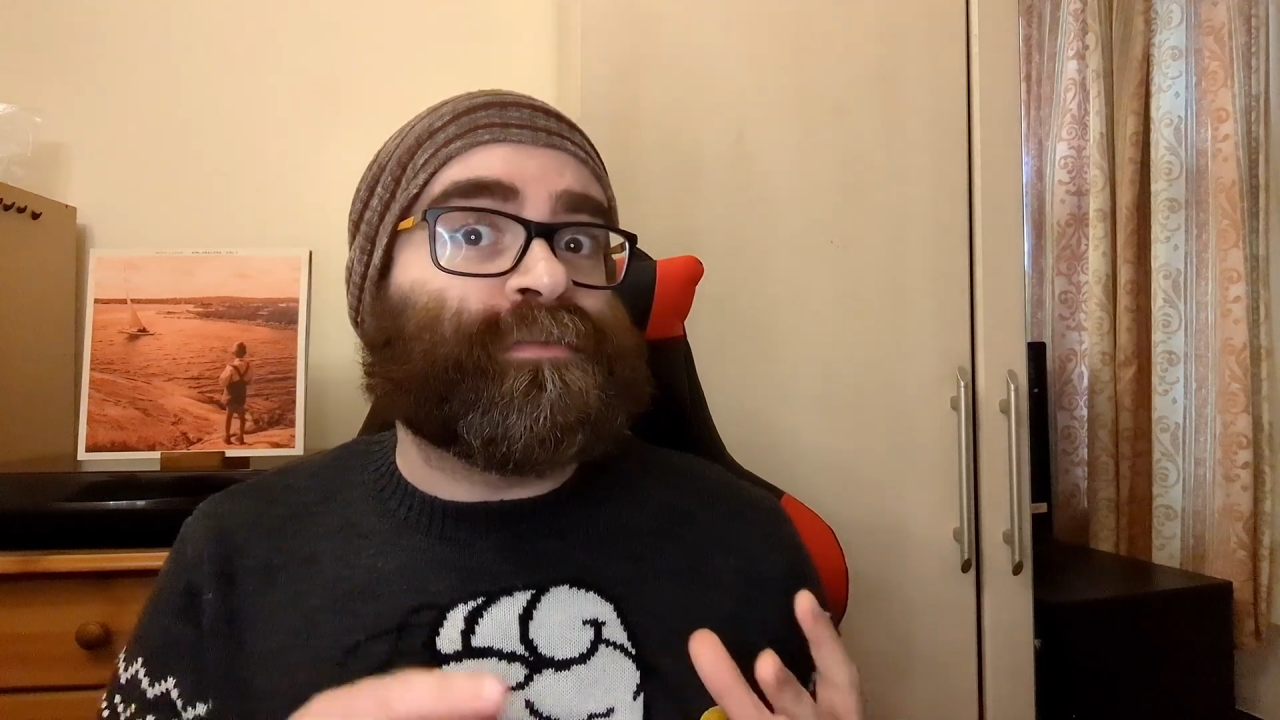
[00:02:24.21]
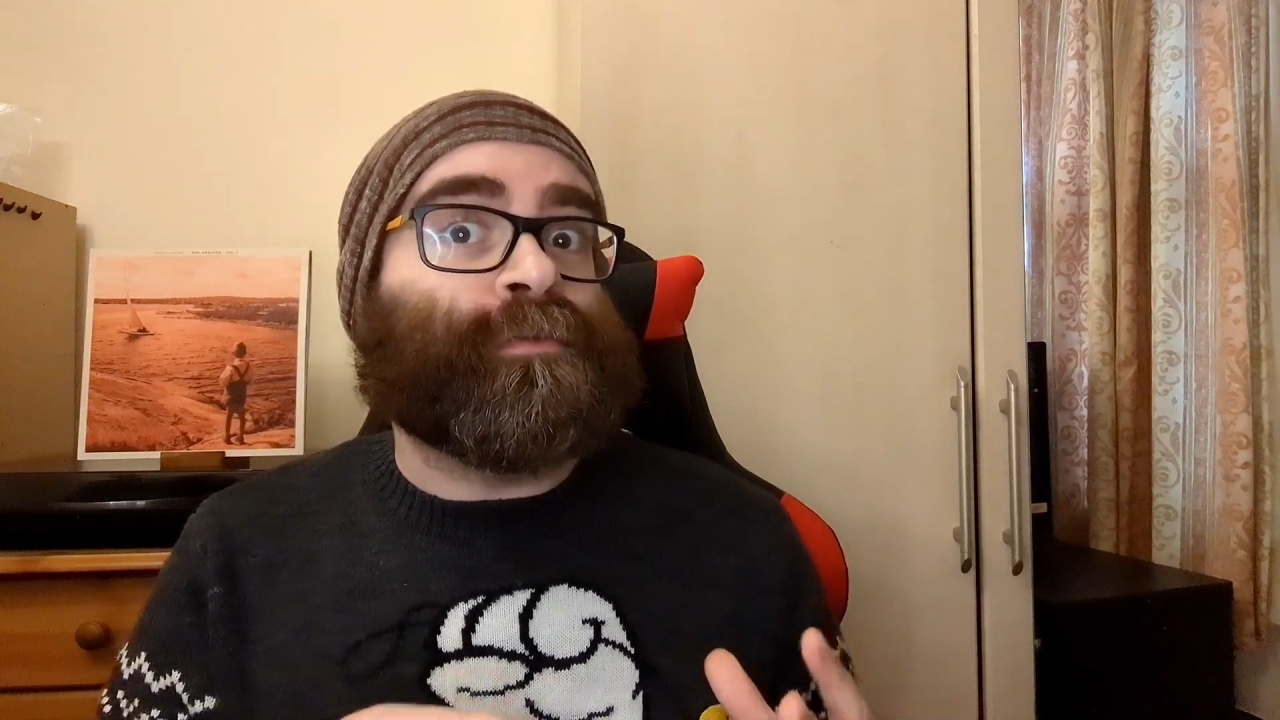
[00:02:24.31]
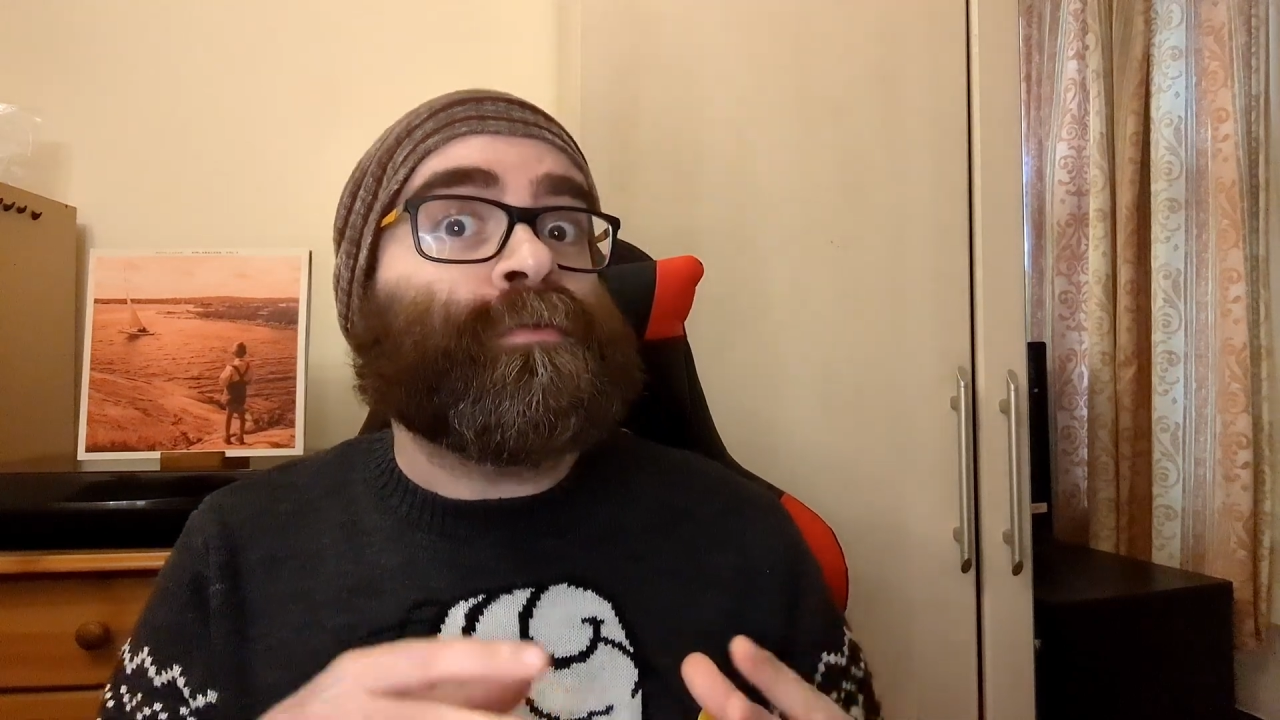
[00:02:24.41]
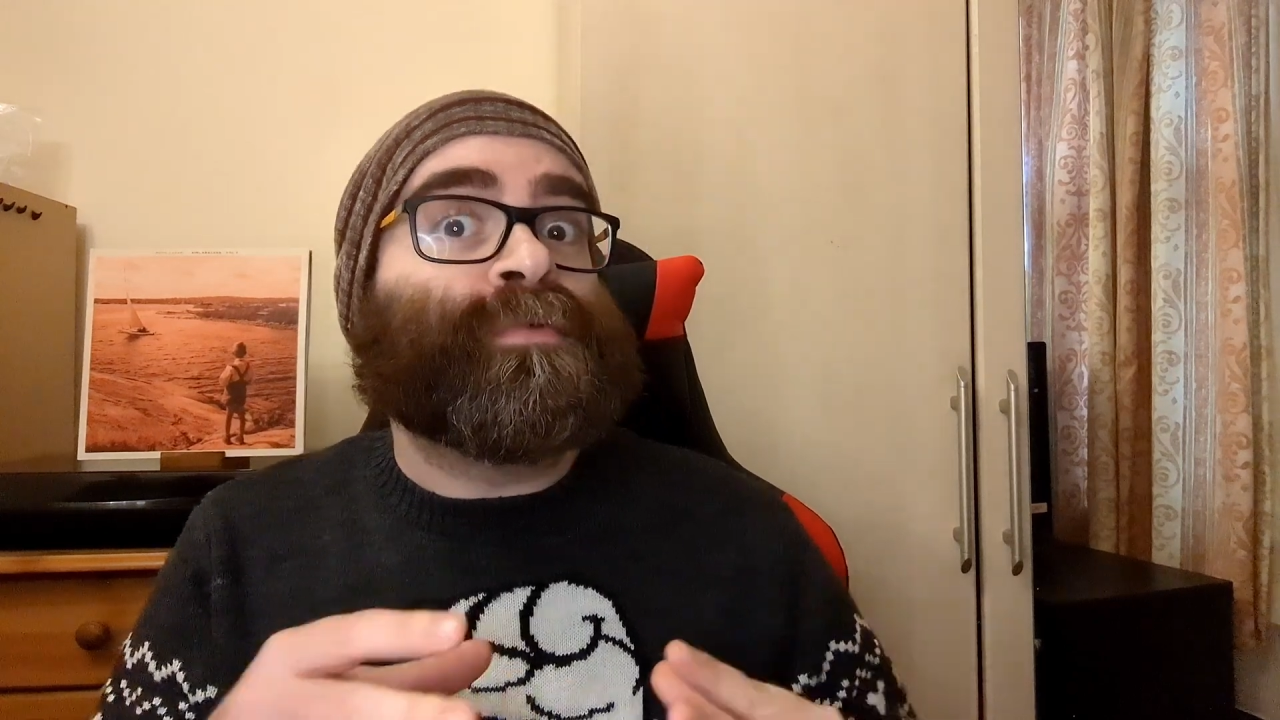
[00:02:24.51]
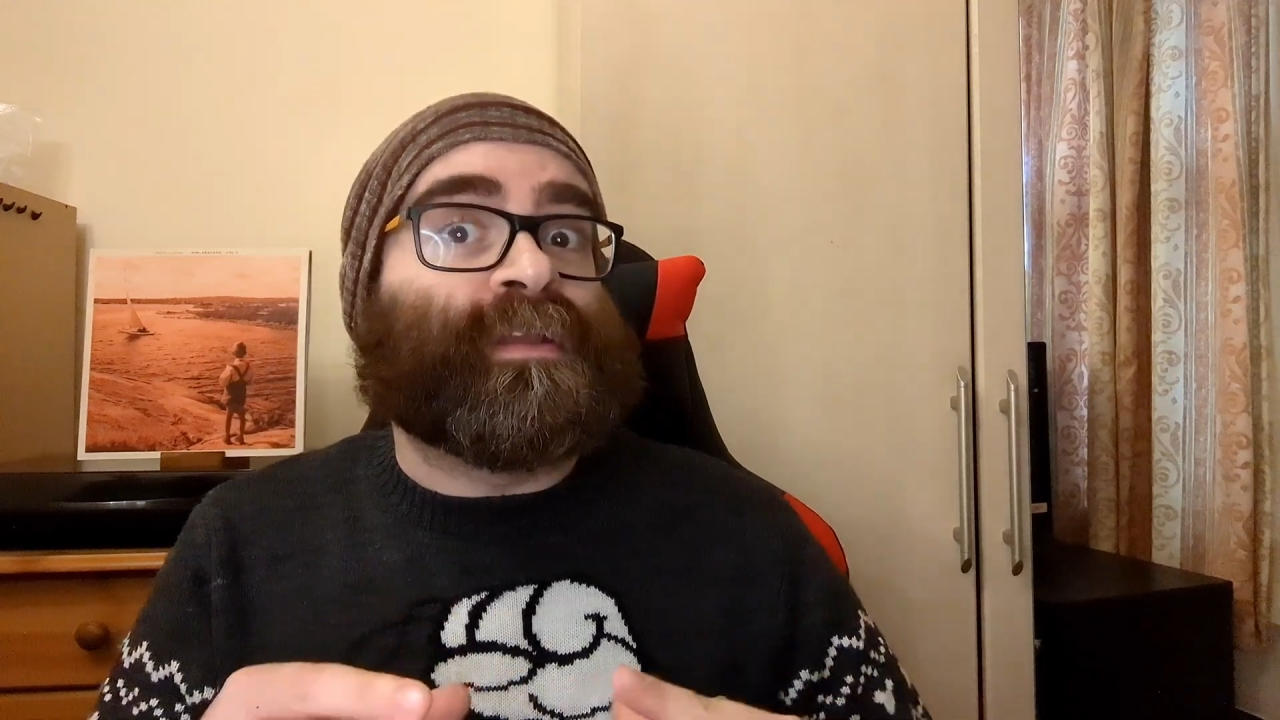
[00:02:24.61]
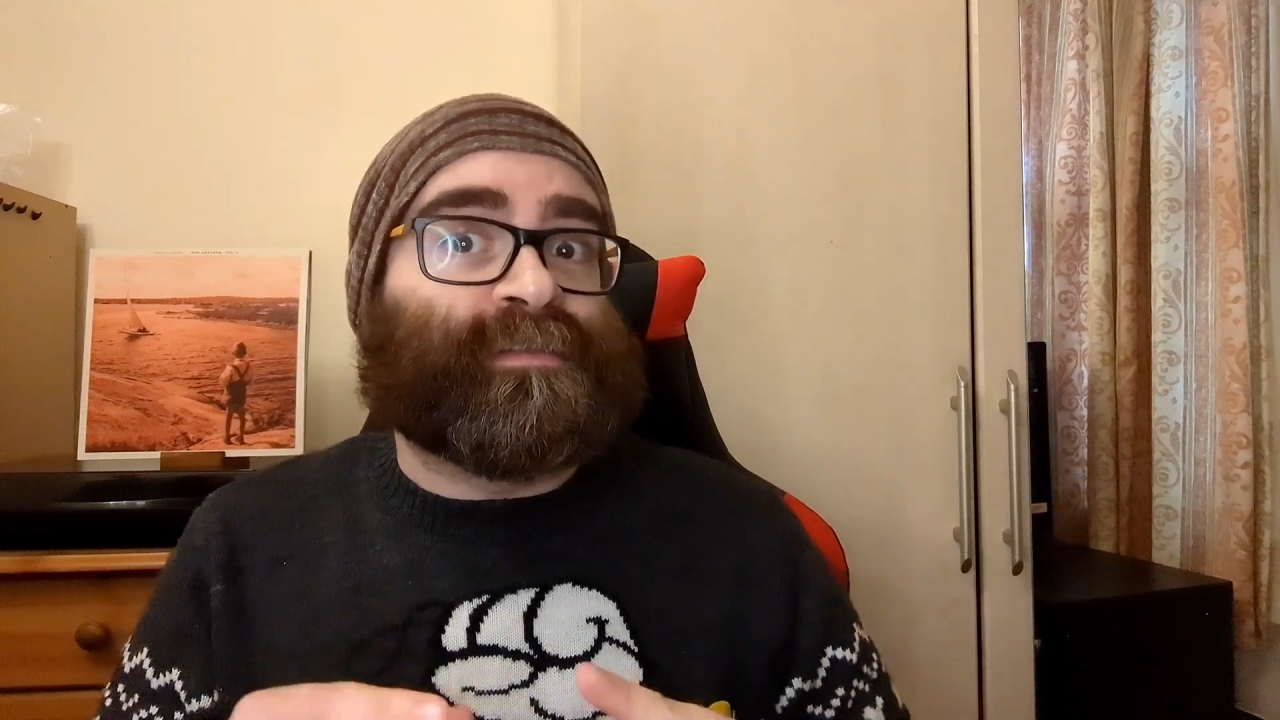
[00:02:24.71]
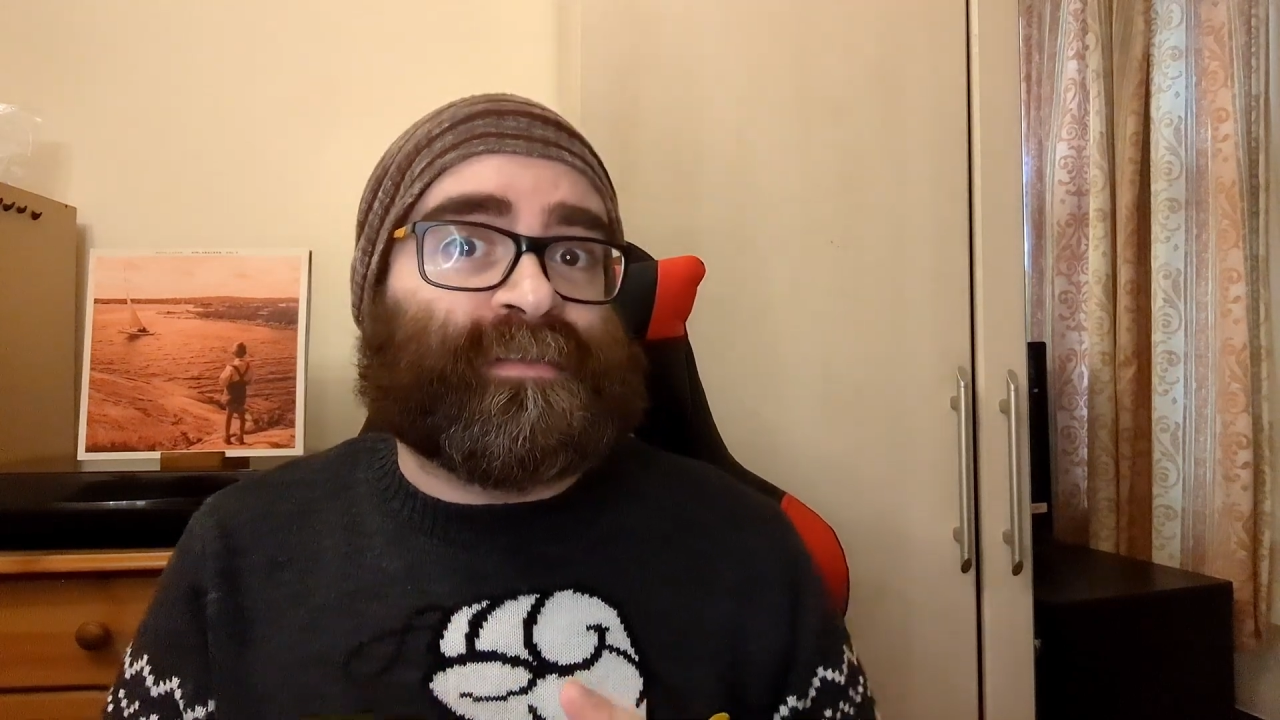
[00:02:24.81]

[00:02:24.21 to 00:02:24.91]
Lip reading: do bring